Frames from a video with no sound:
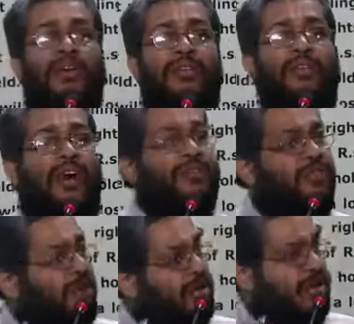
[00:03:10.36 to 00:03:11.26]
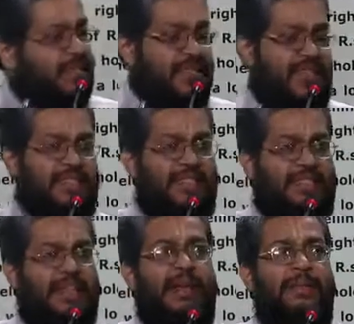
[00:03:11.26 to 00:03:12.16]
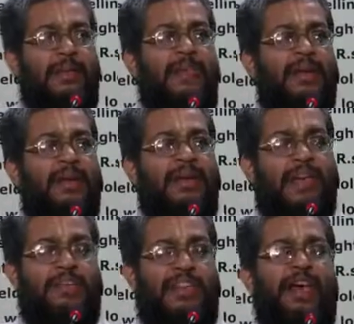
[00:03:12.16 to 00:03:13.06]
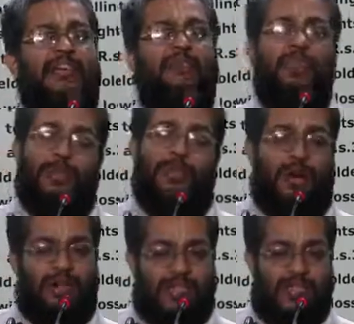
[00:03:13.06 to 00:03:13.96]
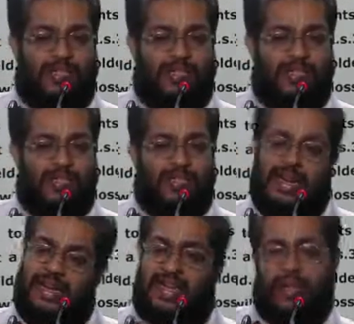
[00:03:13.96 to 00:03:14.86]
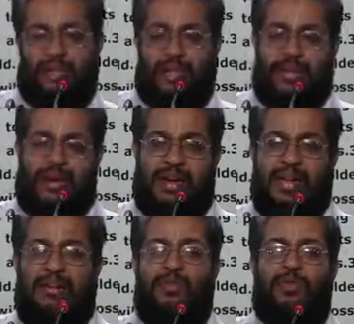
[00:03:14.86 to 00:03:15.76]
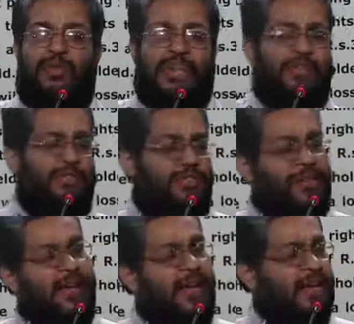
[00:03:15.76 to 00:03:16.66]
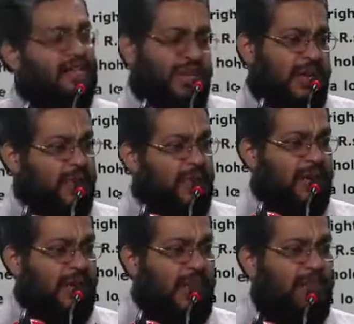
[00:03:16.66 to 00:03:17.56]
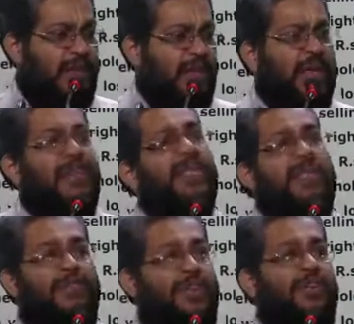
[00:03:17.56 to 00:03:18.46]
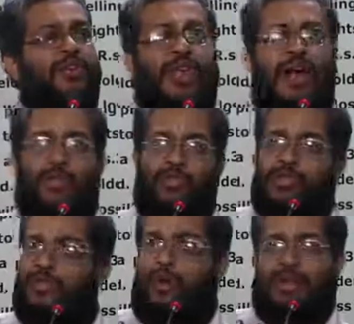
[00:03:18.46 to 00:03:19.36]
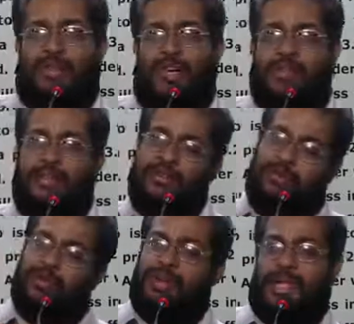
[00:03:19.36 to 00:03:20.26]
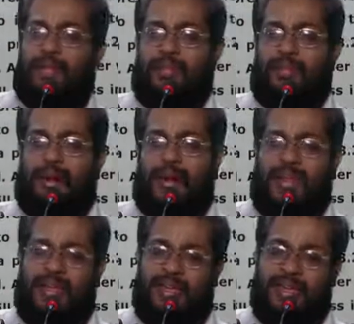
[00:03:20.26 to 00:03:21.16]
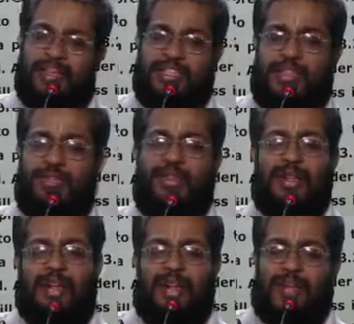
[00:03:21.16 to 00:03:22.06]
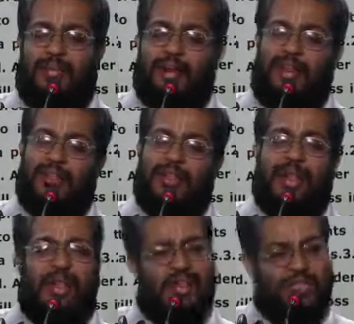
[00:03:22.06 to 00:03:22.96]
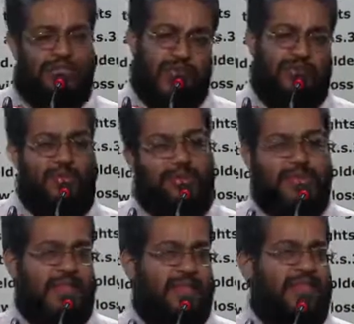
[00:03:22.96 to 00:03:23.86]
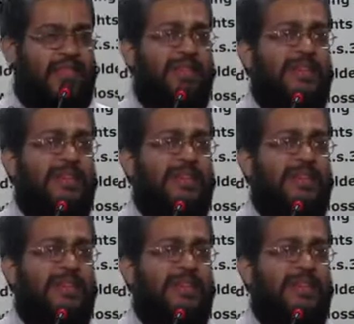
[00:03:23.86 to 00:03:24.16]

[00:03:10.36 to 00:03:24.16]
What Walter says is that if you have good projects, then keep the money, don't give it to the shareholder. If you don't have good projects, don't keep the money, distribute the entire money to the shareholders.